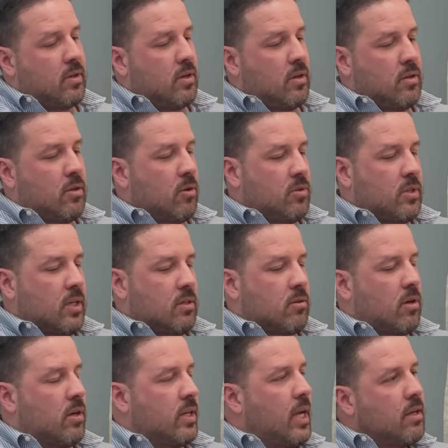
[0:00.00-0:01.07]
those things
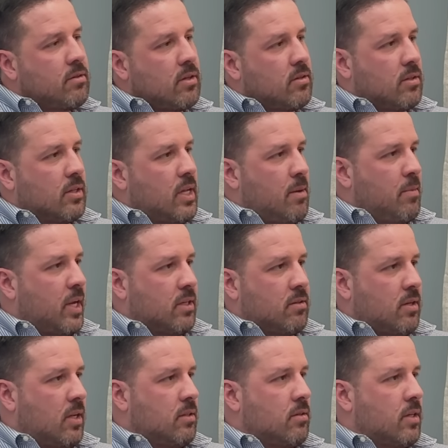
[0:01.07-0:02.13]
are all yeses, then that makes
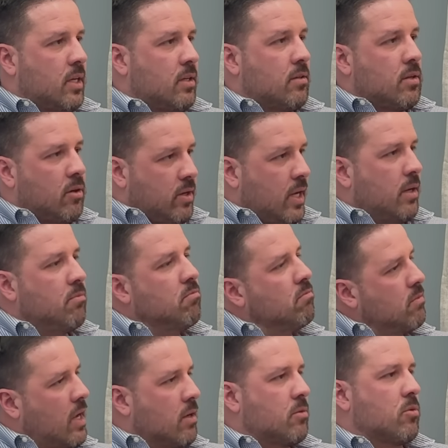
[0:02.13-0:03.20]
sense. Like, okay,
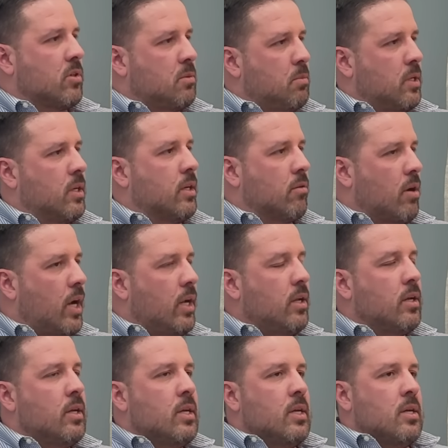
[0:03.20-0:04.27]
outsource billing.
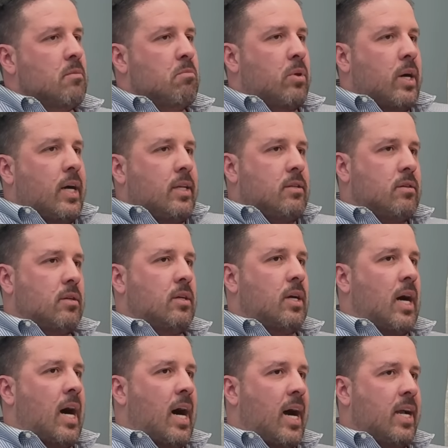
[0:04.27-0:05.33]
But
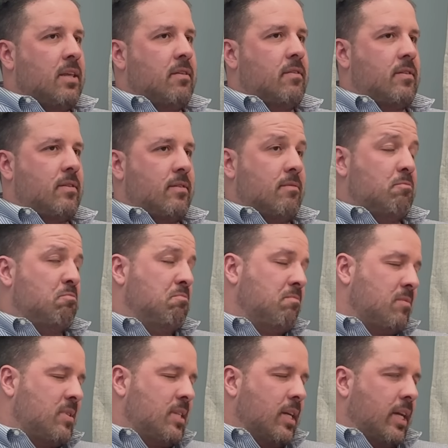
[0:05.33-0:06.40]
I
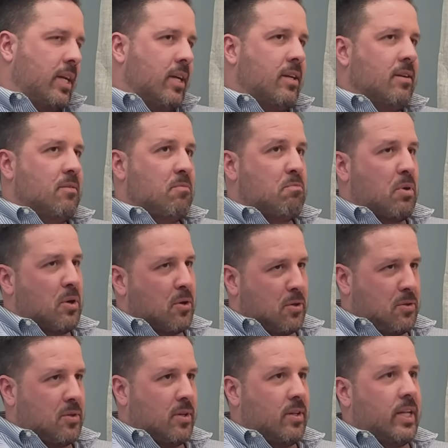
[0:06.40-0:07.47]
think
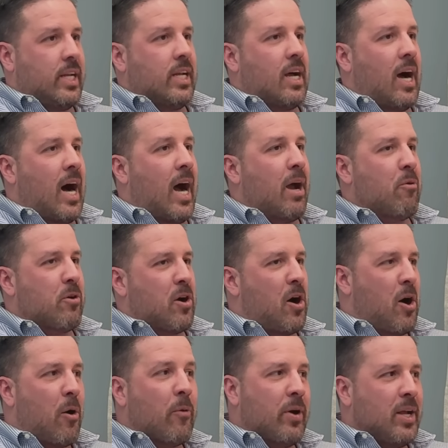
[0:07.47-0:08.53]
personally, I would
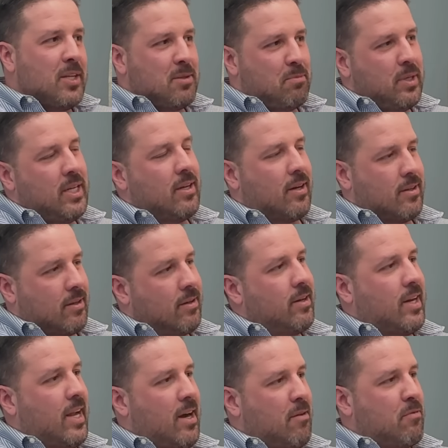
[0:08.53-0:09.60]
always be on the
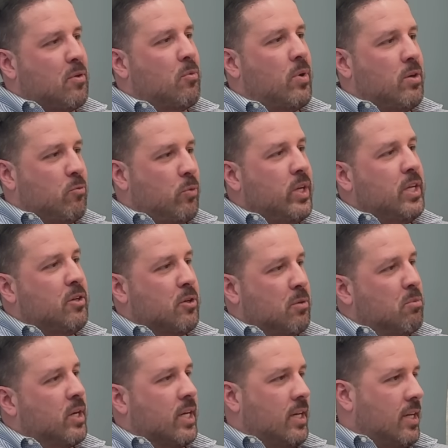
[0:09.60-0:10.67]
lookout for when we could
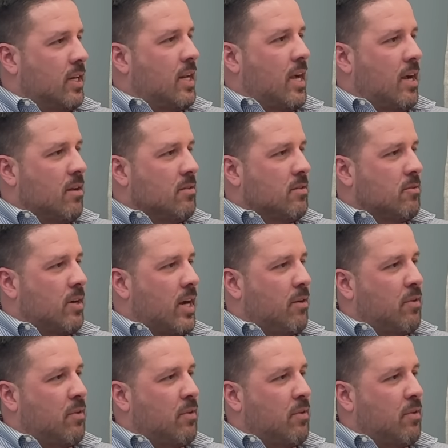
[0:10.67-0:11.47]
bring it in, right?